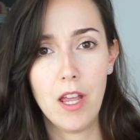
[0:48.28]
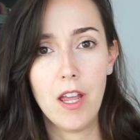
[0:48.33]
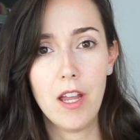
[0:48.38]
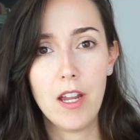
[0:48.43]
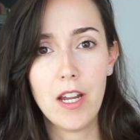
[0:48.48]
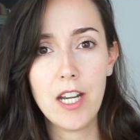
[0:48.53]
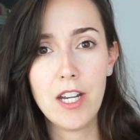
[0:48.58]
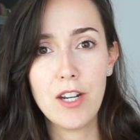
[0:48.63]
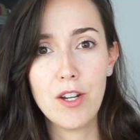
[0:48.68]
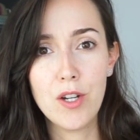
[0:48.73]

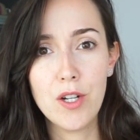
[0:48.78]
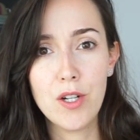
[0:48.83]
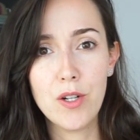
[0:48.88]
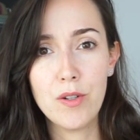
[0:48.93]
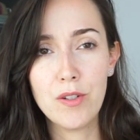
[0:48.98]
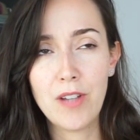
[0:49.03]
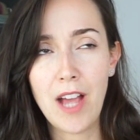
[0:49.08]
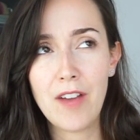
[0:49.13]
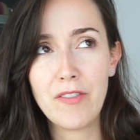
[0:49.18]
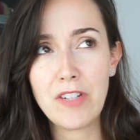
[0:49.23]
you know,
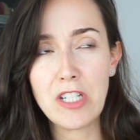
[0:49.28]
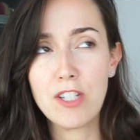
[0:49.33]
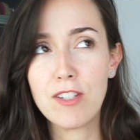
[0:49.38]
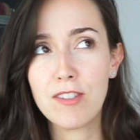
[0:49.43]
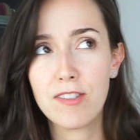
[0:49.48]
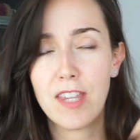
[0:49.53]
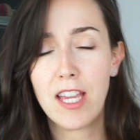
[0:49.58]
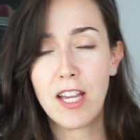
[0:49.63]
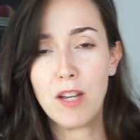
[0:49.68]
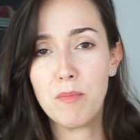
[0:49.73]
having to
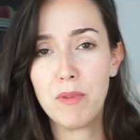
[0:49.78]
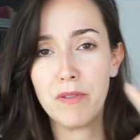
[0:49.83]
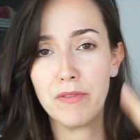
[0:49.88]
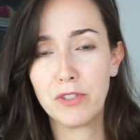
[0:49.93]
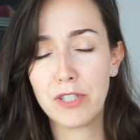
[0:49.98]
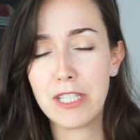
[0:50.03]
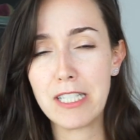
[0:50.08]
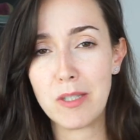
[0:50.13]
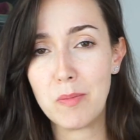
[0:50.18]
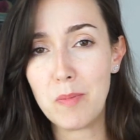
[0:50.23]
think
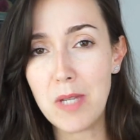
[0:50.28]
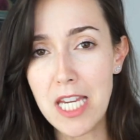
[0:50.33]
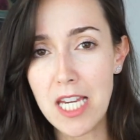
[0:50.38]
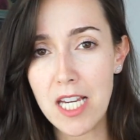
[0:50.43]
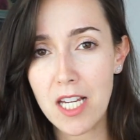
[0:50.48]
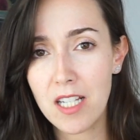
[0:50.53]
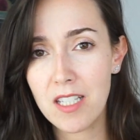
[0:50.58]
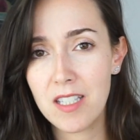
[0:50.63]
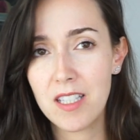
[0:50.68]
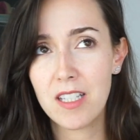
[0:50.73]
before I
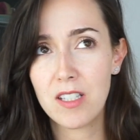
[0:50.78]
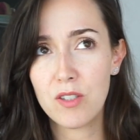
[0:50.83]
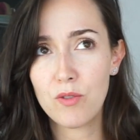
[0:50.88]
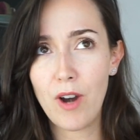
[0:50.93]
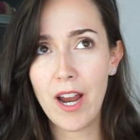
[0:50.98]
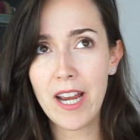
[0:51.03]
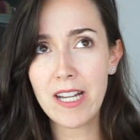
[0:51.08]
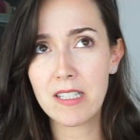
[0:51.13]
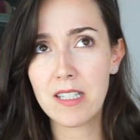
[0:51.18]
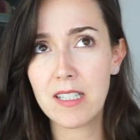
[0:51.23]
speak. Is this
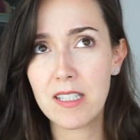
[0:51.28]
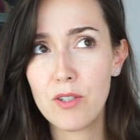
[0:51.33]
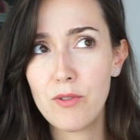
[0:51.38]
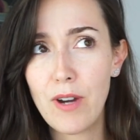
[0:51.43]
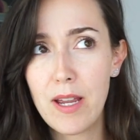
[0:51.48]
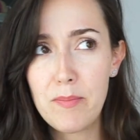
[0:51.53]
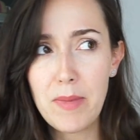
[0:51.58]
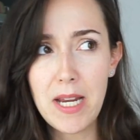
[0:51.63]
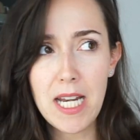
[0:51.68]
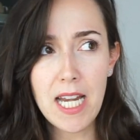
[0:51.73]
right? Is this the
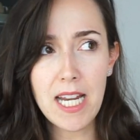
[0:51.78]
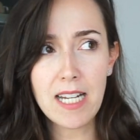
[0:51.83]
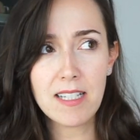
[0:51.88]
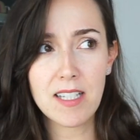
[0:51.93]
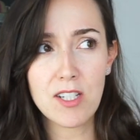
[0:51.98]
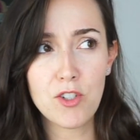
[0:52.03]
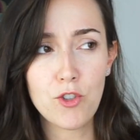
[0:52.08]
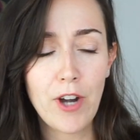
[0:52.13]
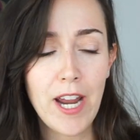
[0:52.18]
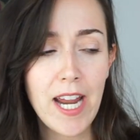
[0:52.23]
right meaning? Is
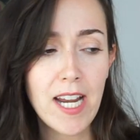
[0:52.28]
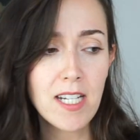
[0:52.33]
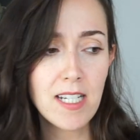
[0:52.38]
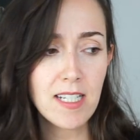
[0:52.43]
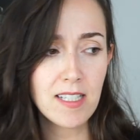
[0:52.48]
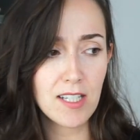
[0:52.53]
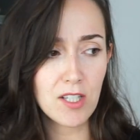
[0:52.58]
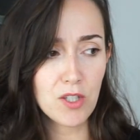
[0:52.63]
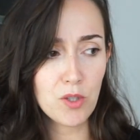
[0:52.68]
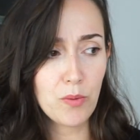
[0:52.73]
it trade?
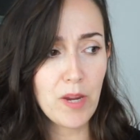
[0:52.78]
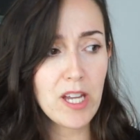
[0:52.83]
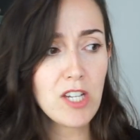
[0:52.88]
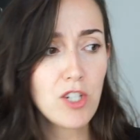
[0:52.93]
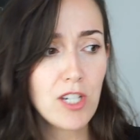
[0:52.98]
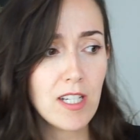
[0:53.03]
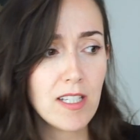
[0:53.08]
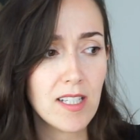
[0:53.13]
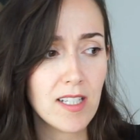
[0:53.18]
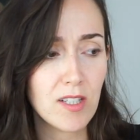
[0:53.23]
Is it
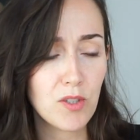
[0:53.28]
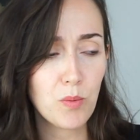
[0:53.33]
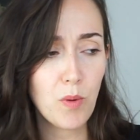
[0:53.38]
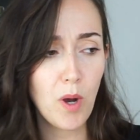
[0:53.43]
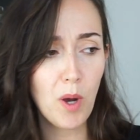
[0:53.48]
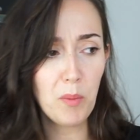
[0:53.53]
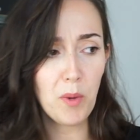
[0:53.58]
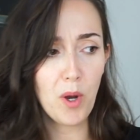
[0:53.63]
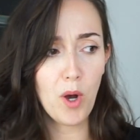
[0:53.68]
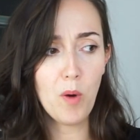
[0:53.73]
switch? Is it
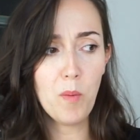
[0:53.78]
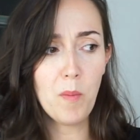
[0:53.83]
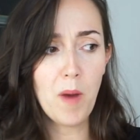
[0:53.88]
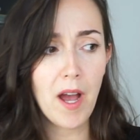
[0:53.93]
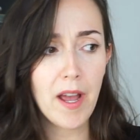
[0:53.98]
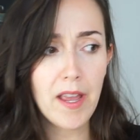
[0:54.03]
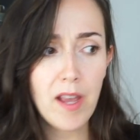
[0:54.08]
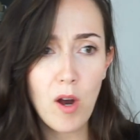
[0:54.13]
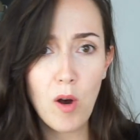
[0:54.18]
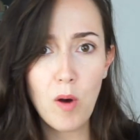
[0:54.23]
swap? Oh
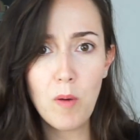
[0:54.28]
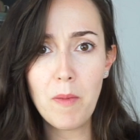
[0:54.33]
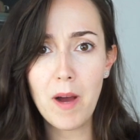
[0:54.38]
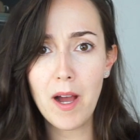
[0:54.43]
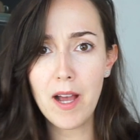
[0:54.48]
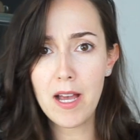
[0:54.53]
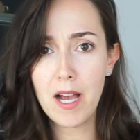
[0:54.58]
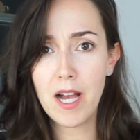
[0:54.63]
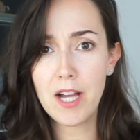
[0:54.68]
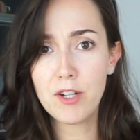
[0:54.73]
my,
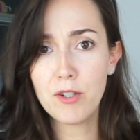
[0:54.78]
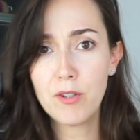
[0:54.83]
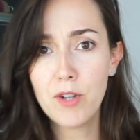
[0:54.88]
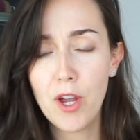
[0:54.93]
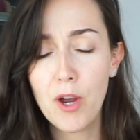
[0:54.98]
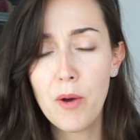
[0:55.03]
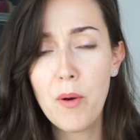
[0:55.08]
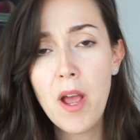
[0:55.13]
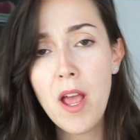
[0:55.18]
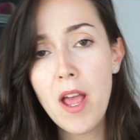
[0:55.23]
I don't
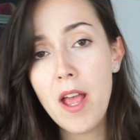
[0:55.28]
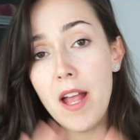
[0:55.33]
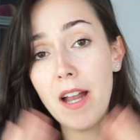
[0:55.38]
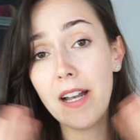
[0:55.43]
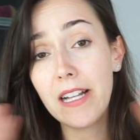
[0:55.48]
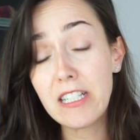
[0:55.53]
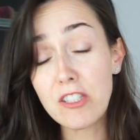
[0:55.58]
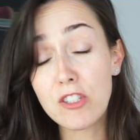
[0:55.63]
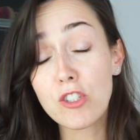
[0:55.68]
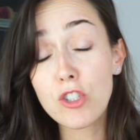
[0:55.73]
know.
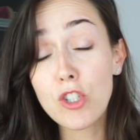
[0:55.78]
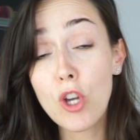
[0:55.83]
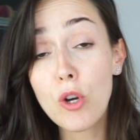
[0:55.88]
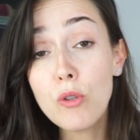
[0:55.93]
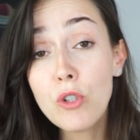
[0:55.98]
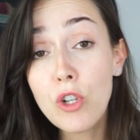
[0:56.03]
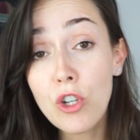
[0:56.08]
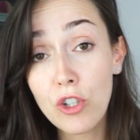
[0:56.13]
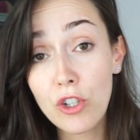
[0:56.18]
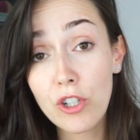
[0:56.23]
It's so
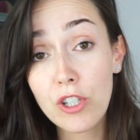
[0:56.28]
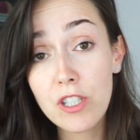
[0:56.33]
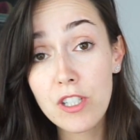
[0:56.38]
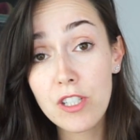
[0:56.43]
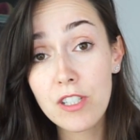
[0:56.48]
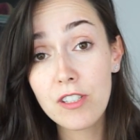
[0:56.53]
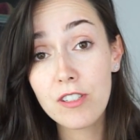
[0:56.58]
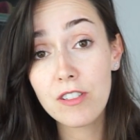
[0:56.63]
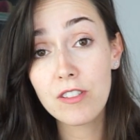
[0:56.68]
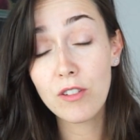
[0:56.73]
good,
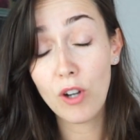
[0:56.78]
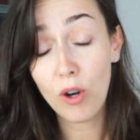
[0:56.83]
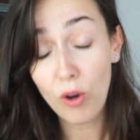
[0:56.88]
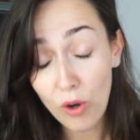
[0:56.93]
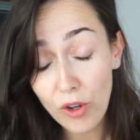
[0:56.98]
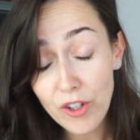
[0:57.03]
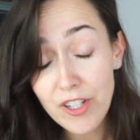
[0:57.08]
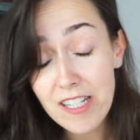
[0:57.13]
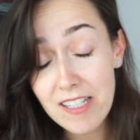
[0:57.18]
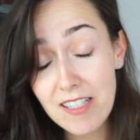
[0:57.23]

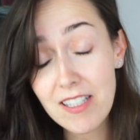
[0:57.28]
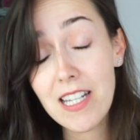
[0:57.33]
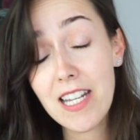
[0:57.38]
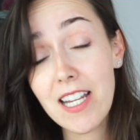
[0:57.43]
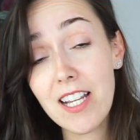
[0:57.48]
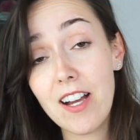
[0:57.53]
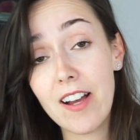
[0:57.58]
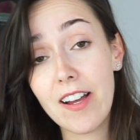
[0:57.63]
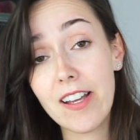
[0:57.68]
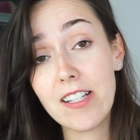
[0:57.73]
honestly,
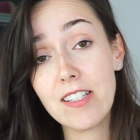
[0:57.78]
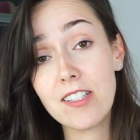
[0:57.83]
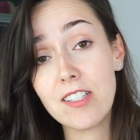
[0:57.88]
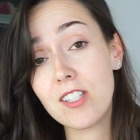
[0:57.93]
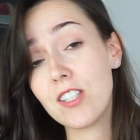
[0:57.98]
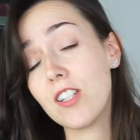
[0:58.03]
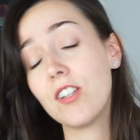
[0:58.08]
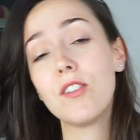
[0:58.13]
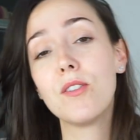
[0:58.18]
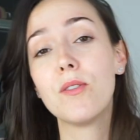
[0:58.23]
guys,
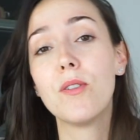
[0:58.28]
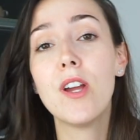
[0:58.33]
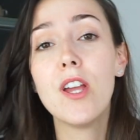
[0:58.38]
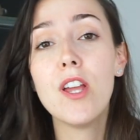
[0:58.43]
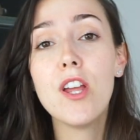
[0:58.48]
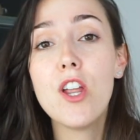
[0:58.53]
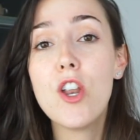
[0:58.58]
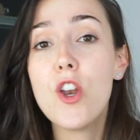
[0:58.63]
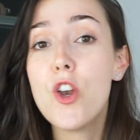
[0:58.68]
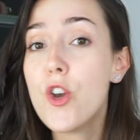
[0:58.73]
to
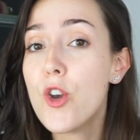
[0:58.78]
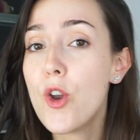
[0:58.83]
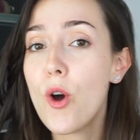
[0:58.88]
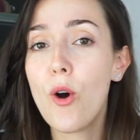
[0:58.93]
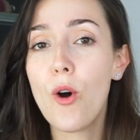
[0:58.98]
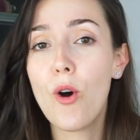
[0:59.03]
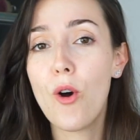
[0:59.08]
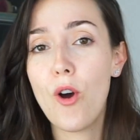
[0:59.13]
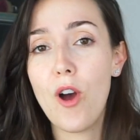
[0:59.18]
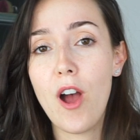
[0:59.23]

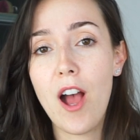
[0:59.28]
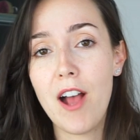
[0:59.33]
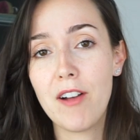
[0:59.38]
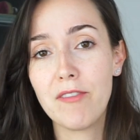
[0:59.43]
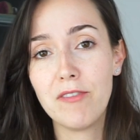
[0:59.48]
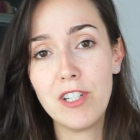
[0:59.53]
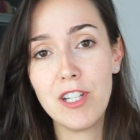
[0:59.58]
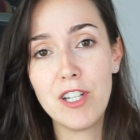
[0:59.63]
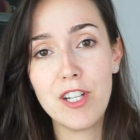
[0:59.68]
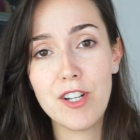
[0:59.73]
not
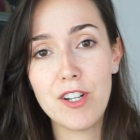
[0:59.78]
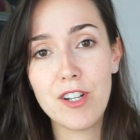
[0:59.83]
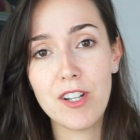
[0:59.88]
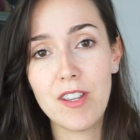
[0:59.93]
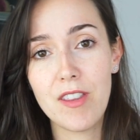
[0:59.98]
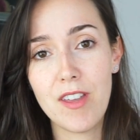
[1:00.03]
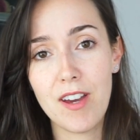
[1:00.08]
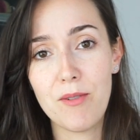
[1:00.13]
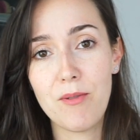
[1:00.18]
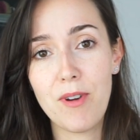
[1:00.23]
have learned
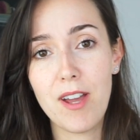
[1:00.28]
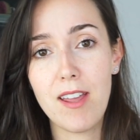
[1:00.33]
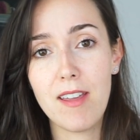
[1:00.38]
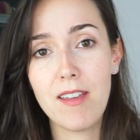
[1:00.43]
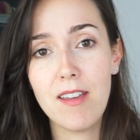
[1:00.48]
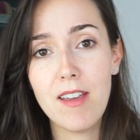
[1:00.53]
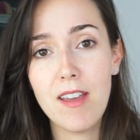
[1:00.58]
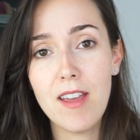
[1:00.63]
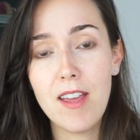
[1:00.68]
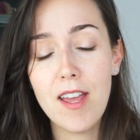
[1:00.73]
that way.
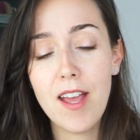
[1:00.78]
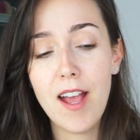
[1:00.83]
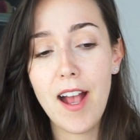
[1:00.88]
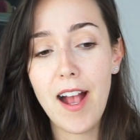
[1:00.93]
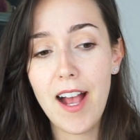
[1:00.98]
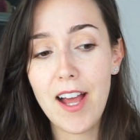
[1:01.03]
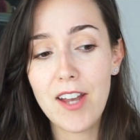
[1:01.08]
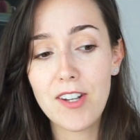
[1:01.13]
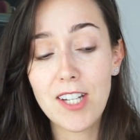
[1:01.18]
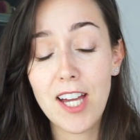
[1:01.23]

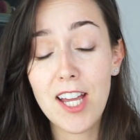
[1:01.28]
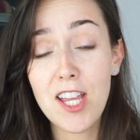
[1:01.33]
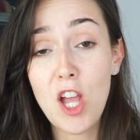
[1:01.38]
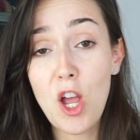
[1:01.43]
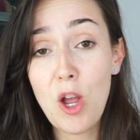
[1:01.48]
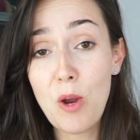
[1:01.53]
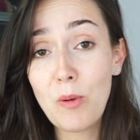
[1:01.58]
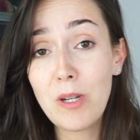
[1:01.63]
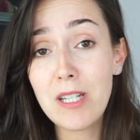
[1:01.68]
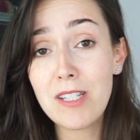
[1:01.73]
And I
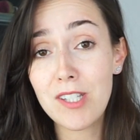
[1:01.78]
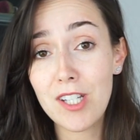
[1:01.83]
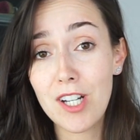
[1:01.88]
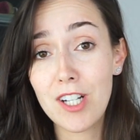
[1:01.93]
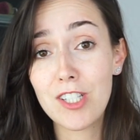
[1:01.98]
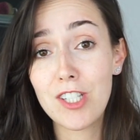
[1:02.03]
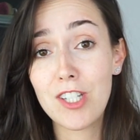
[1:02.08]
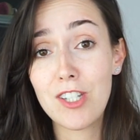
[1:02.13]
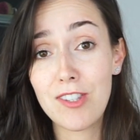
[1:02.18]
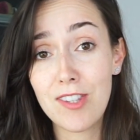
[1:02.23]
only
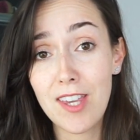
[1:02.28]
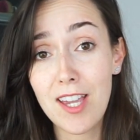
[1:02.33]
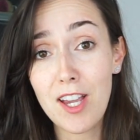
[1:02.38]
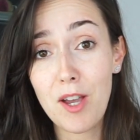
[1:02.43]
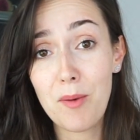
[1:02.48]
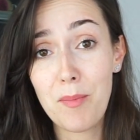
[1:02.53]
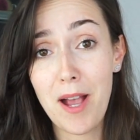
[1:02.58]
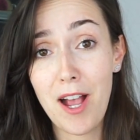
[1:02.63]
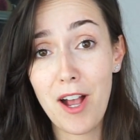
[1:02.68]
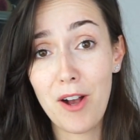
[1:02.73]
started to think
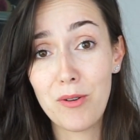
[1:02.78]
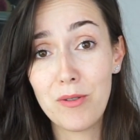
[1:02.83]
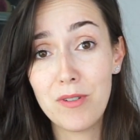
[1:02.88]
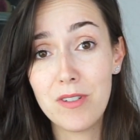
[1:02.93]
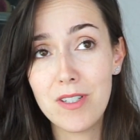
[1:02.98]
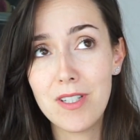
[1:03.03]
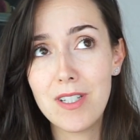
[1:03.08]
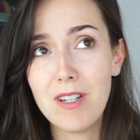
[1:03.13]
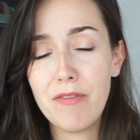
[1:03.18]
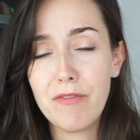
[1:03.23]
about
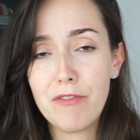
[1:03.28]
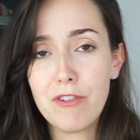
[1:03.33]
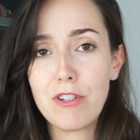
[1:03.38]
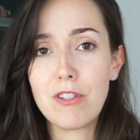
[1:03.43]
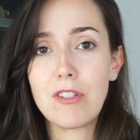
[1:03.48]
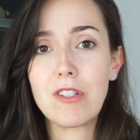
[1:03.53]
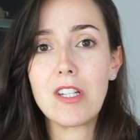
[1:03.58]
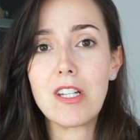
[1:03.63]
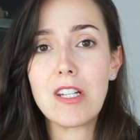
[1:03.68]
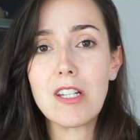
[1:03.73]

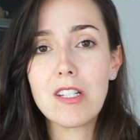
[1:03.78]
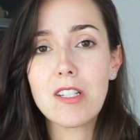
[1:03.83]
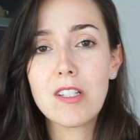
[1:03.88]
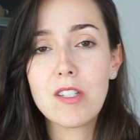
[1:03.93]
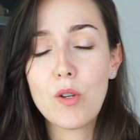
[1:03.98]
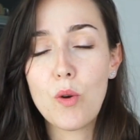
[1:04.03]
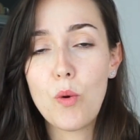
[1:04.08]
differences